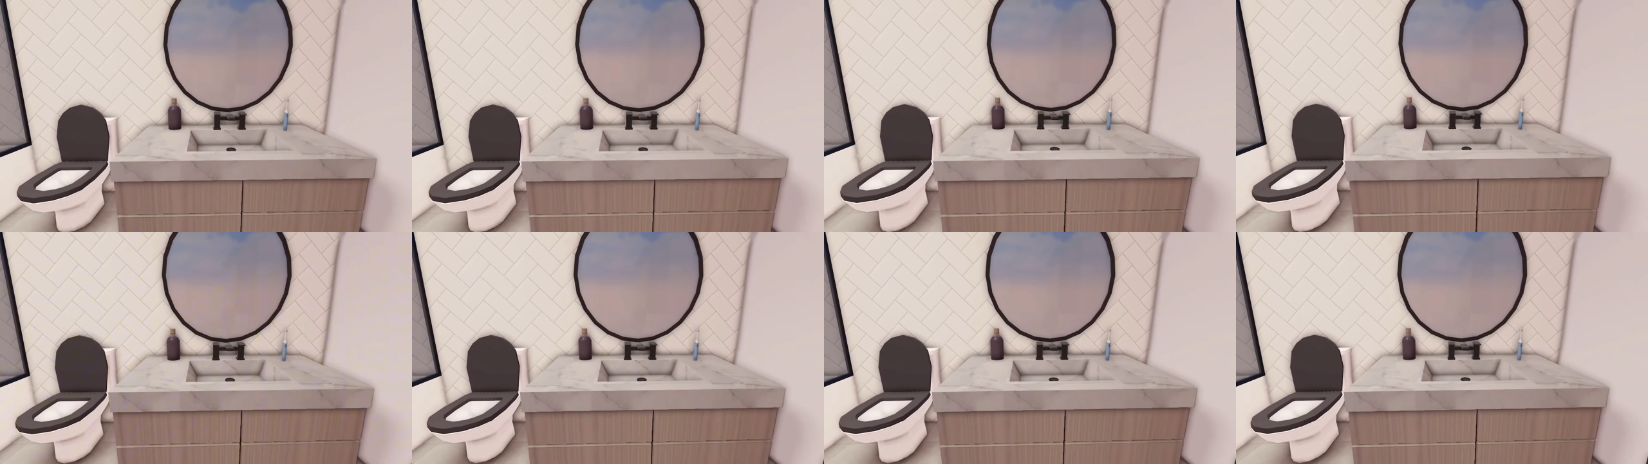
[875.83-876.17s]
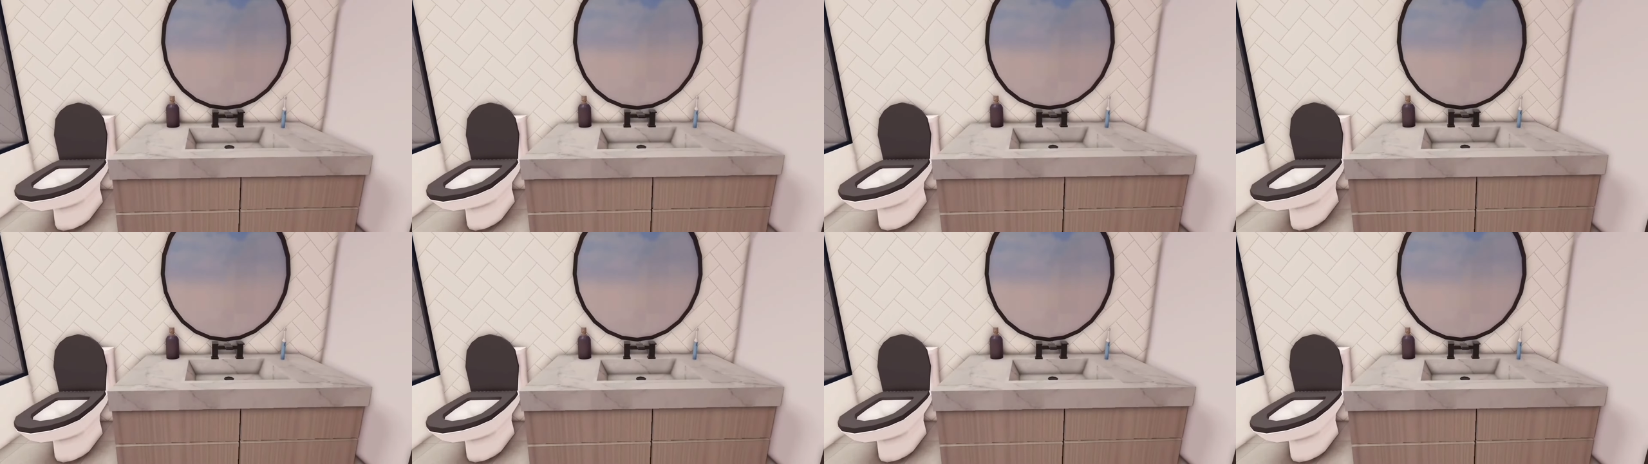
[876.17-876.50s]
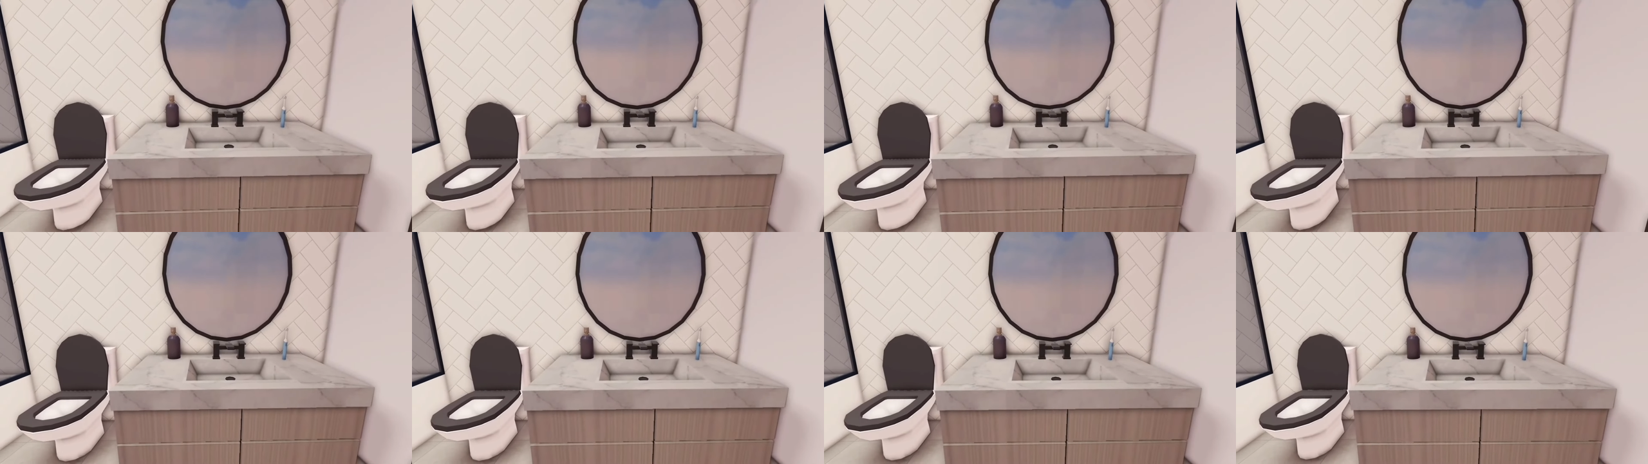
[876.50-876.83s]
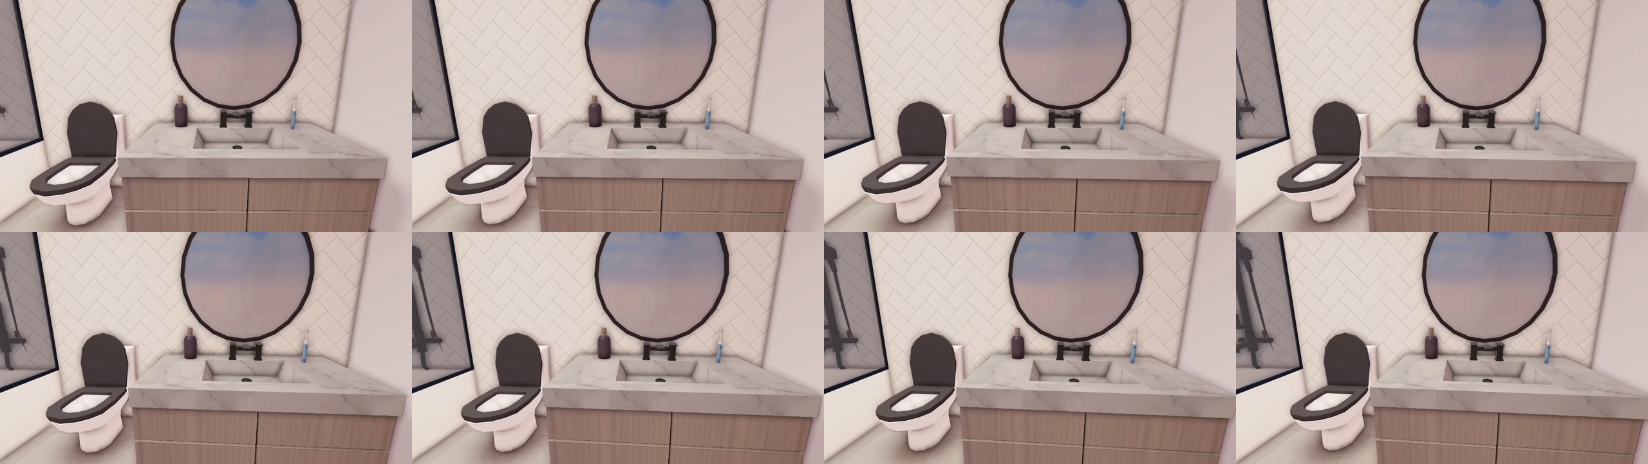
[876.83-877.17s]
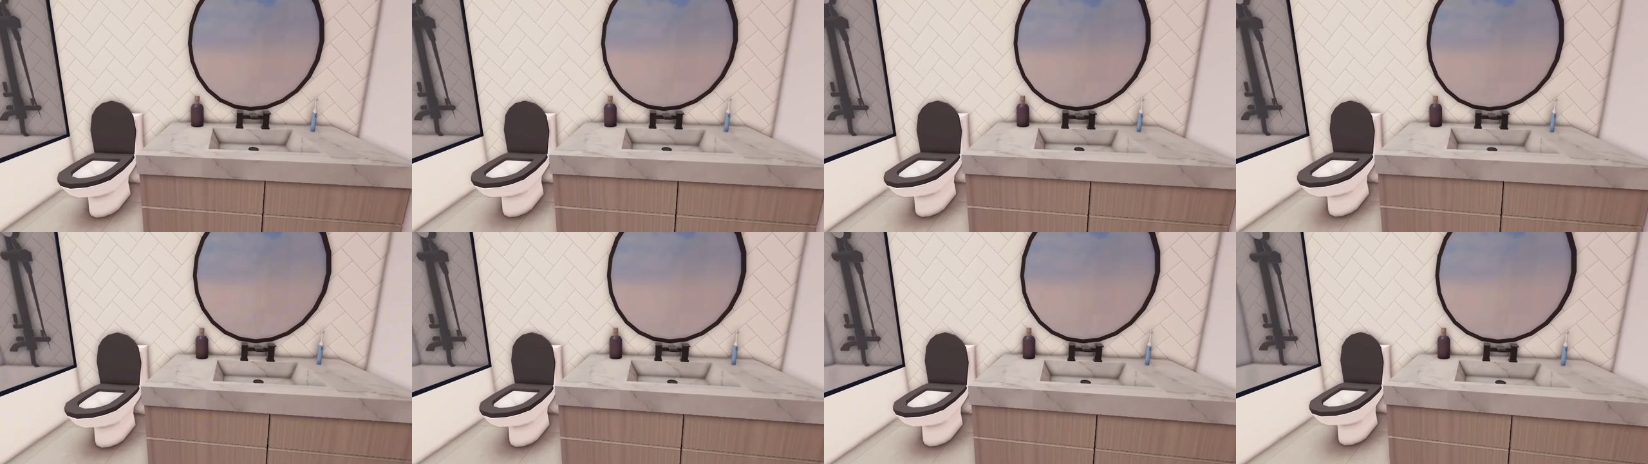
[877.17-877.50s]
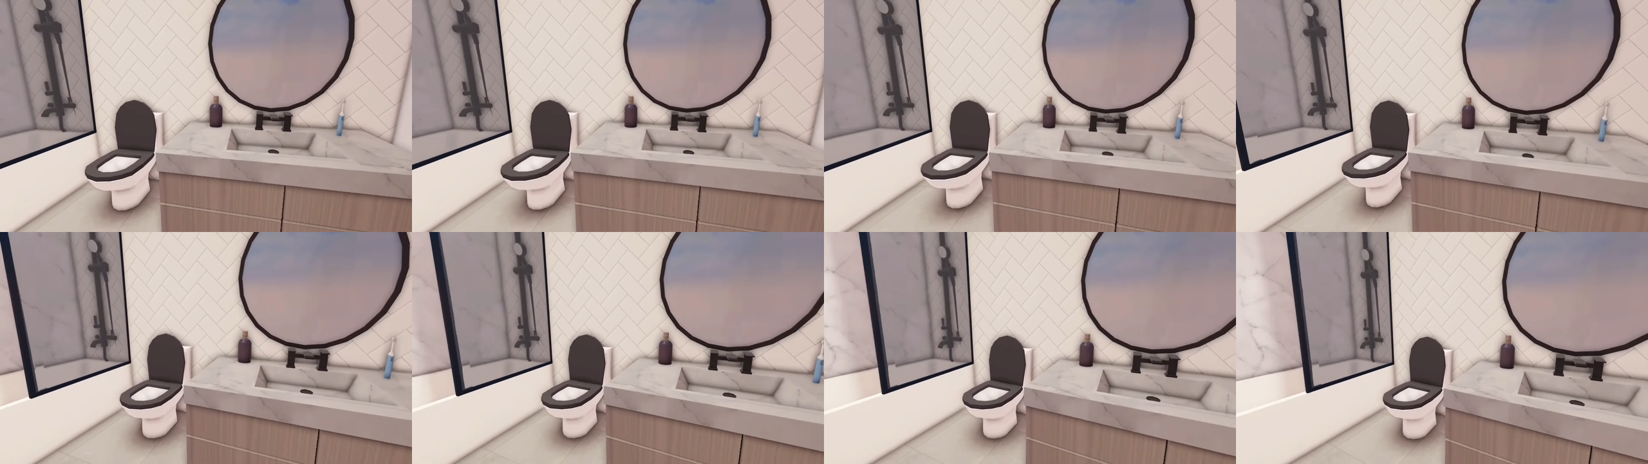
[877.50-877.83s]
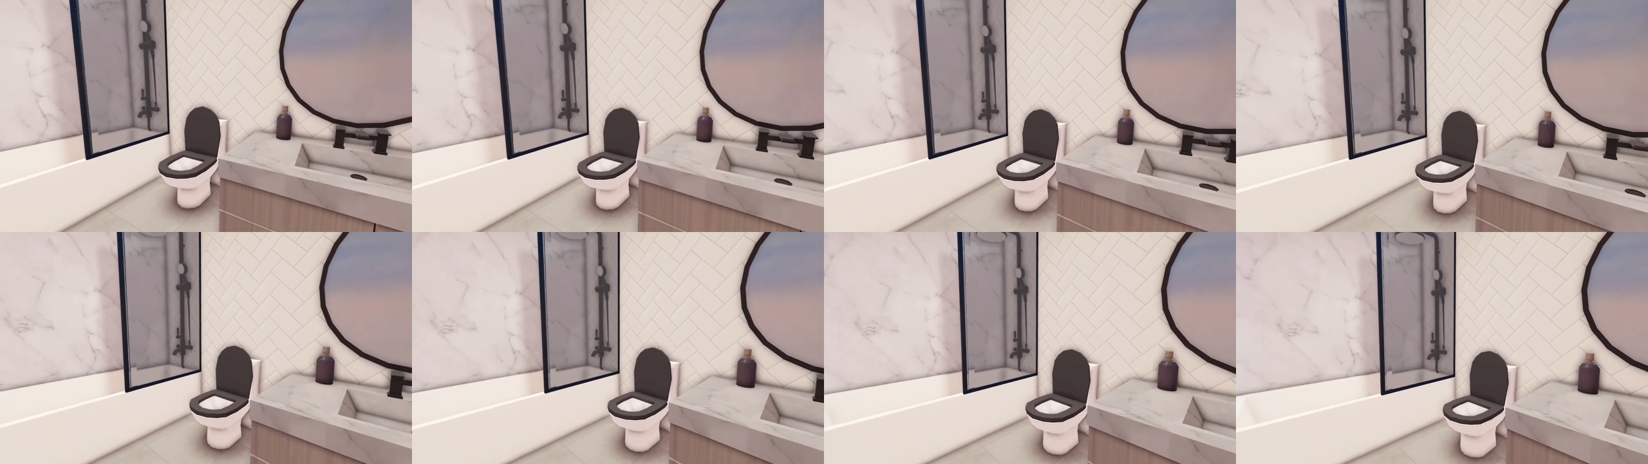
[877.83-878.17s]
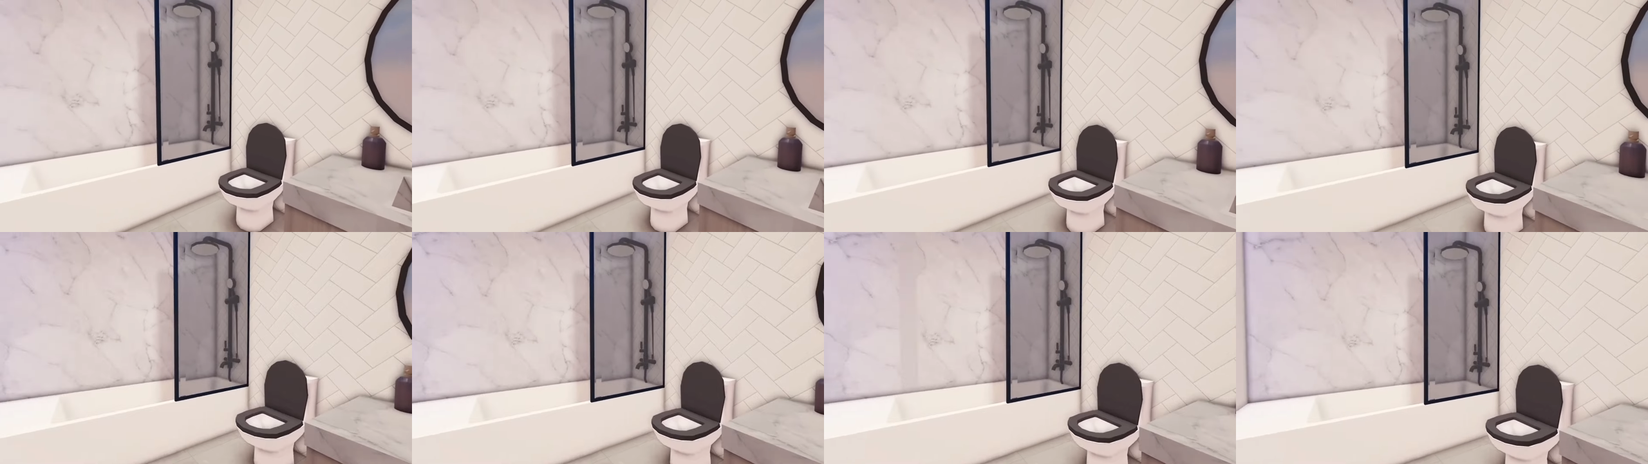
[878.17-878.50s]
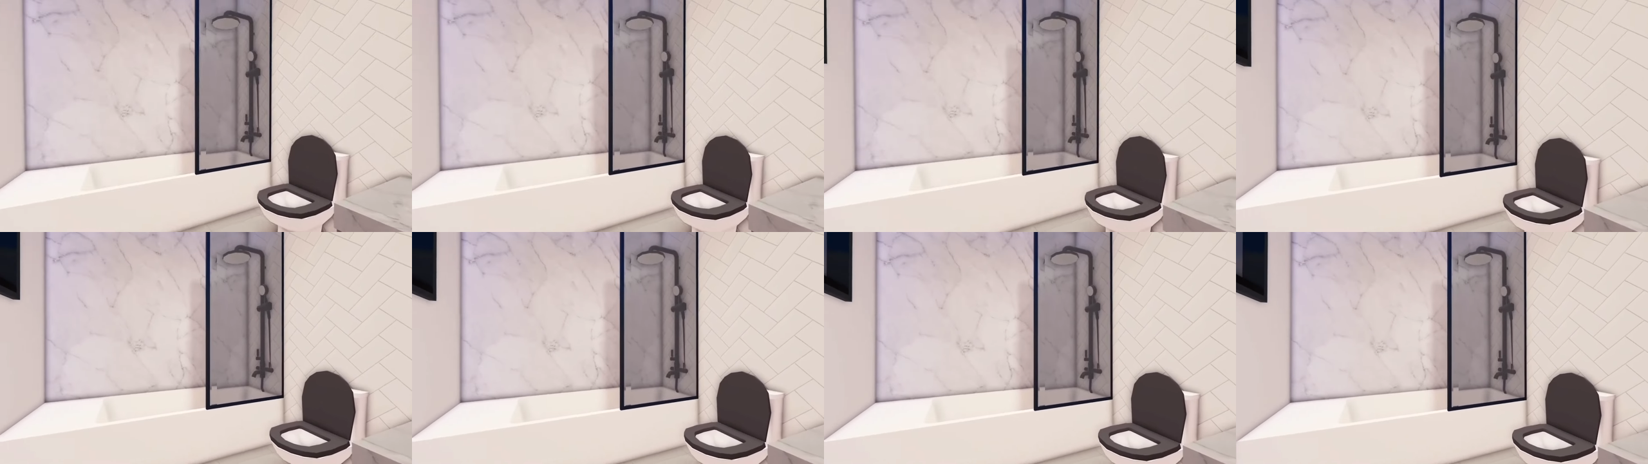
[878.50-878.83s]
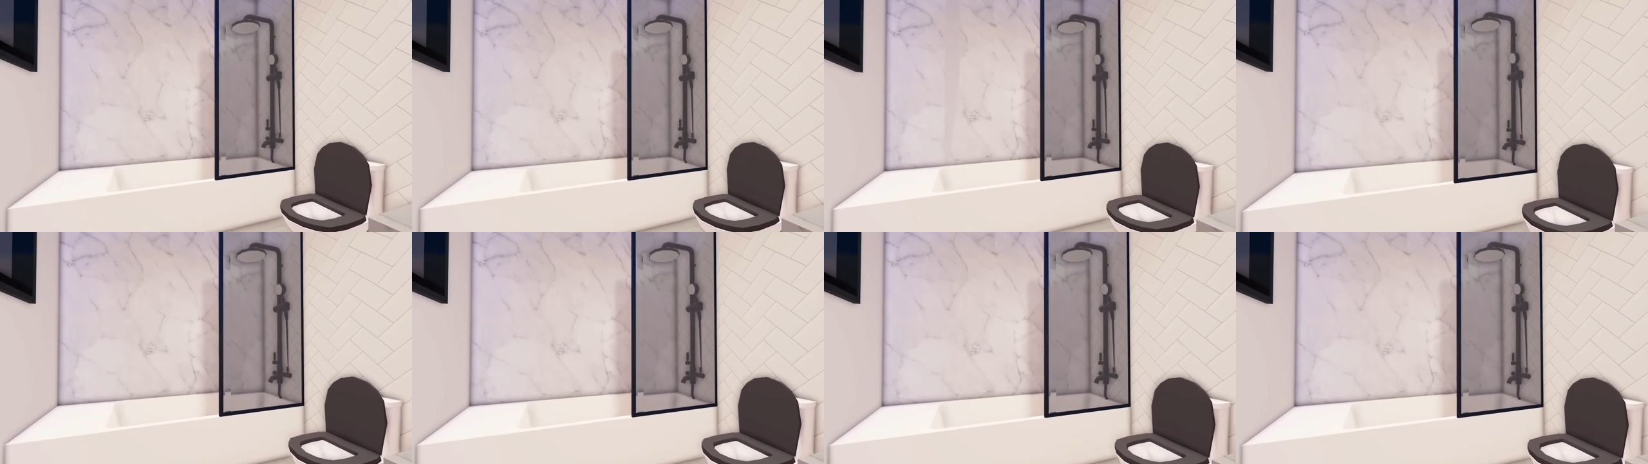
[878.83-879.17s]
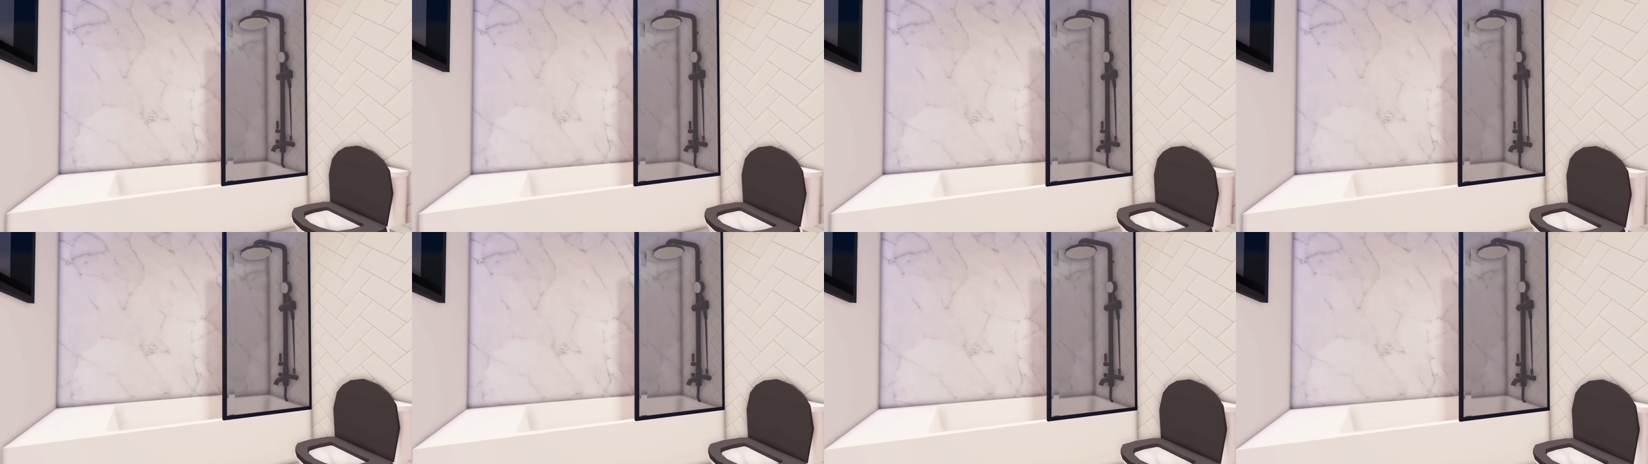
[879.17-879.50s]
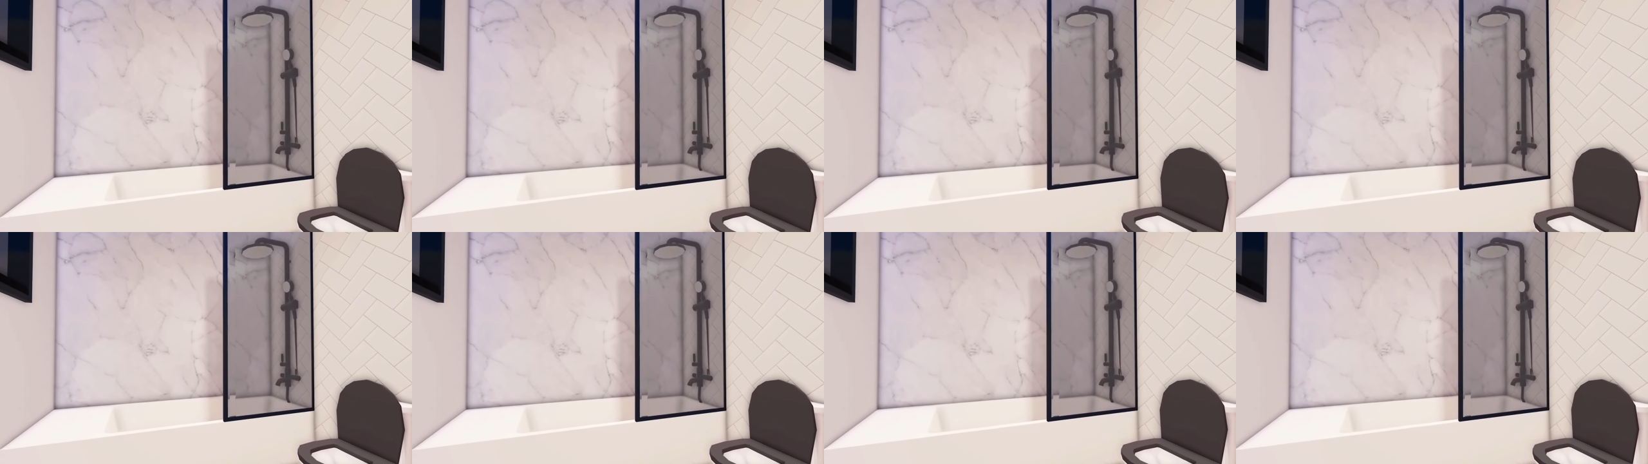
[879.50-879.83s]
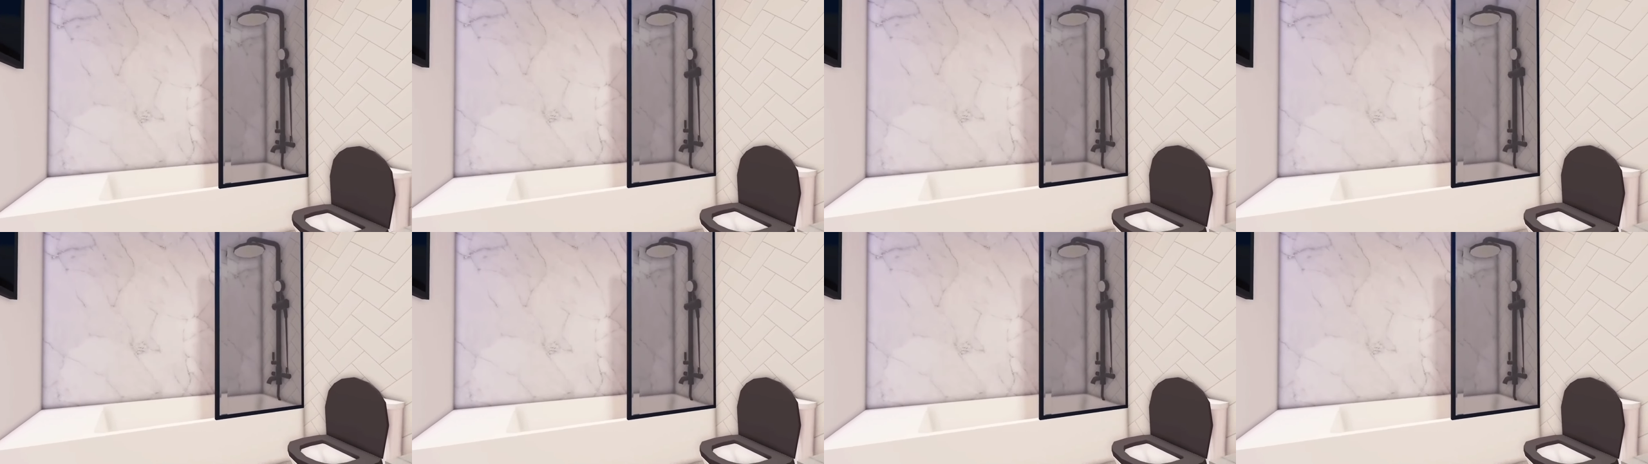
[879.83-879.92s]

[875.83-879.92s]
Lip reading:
(no speaker visible)